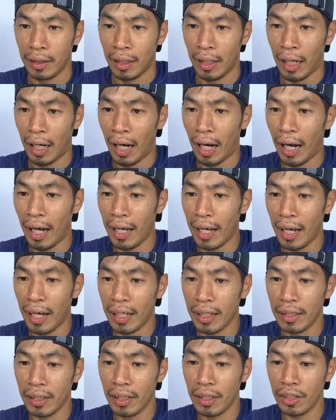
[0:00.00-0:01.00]
high
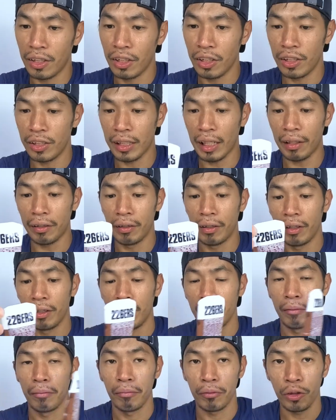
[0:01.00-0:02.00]
energy gel
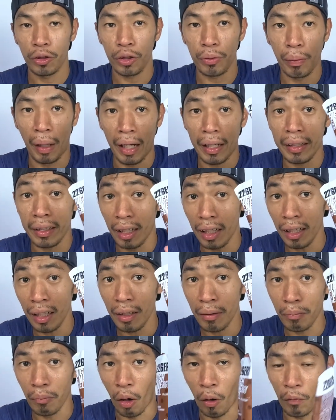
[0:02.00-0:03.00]
used by the
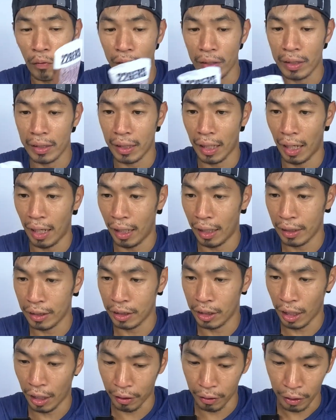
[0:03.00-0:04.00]

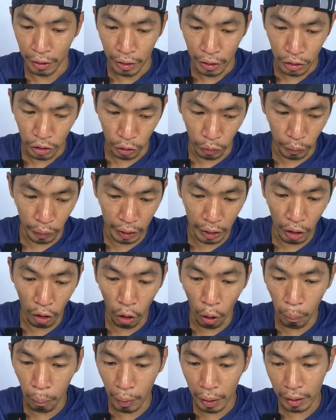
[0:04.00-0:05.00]
Movista gel. So we did
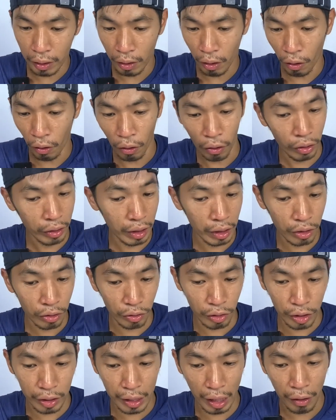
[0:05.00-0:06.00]
open all these
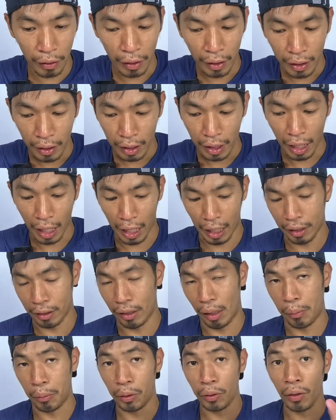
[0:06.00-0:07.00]
3 gel,
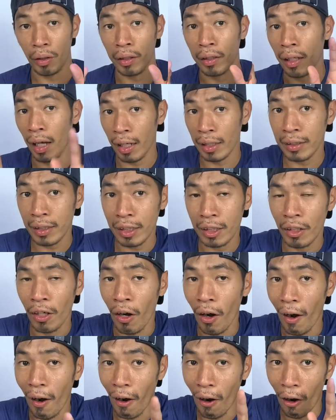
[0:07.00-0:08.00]
and I'm going to test it
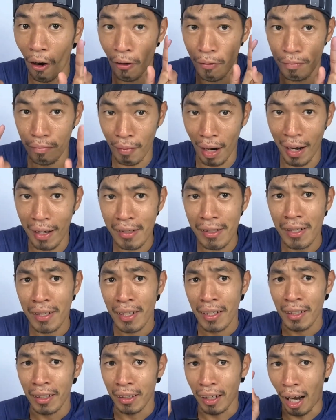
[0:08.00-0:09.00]
on my
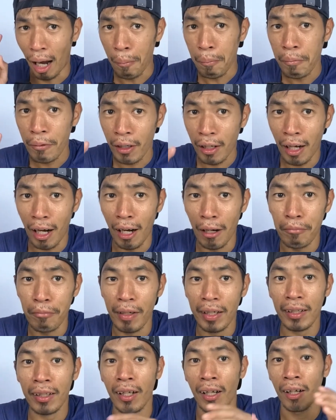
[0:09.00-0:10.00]

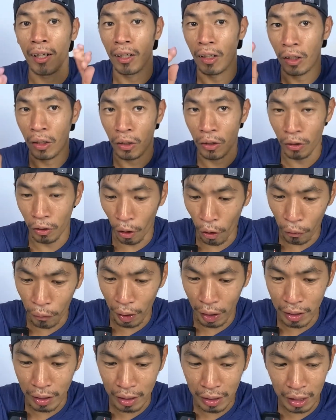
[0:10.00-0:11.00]
upcoming long
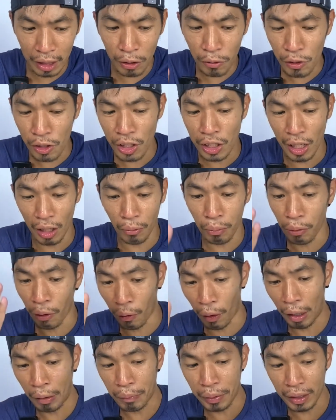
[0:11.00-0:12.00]
run. Series gel
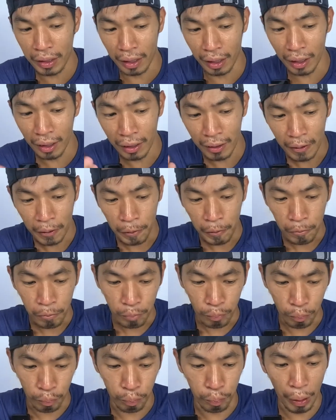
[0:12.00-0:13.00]
provide me the
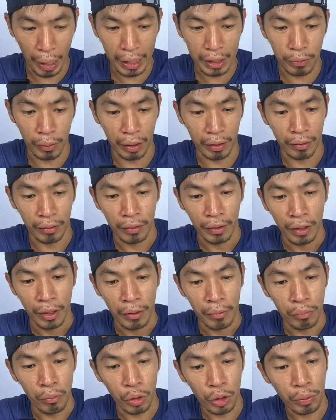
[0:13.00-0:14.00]
best one.
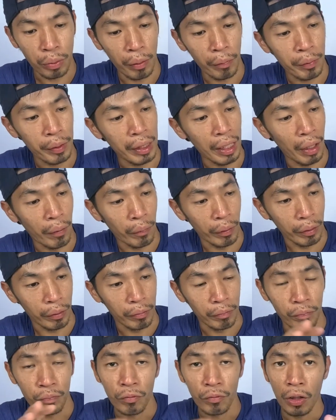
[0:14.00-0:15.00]
Most probably I will
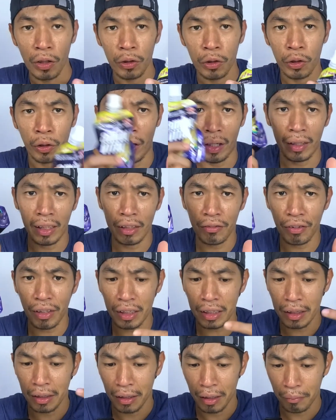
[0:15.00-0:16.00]
try this
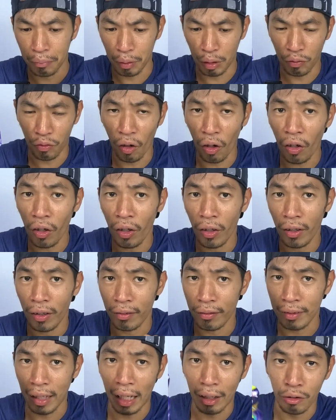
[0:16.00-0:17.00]
first before
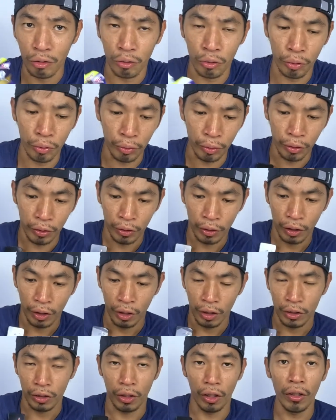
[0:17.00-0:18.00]
that too.
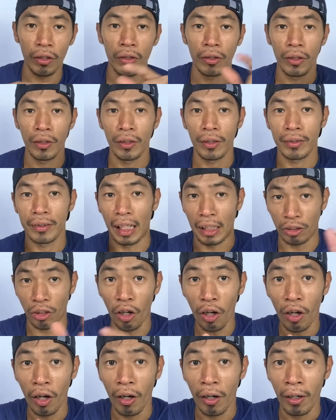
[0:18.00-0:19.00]
So that's
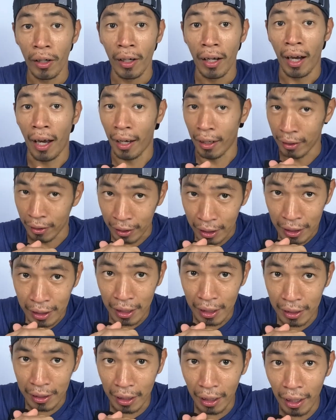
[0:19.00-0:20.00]
all, and this
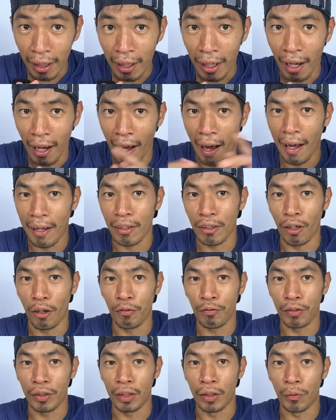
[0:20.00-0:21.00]
is the end
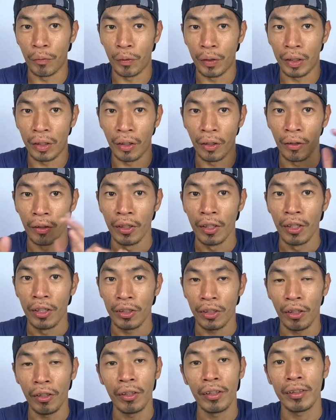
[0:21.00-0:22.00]
of the video.
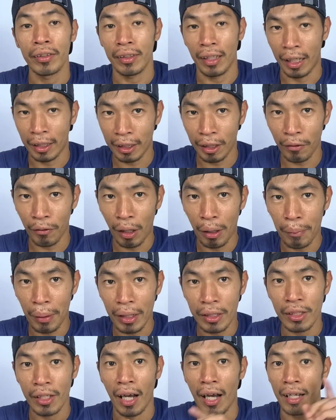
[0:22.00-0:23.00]
So thank you very
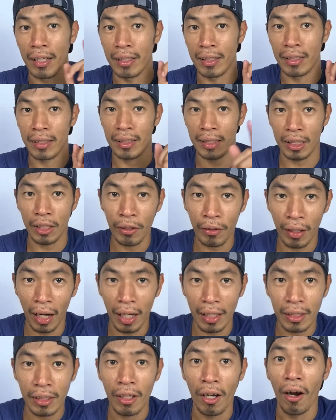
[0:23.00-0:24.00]
much, and see you
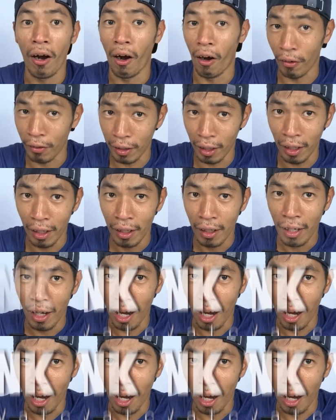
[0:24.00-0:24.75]
guys on the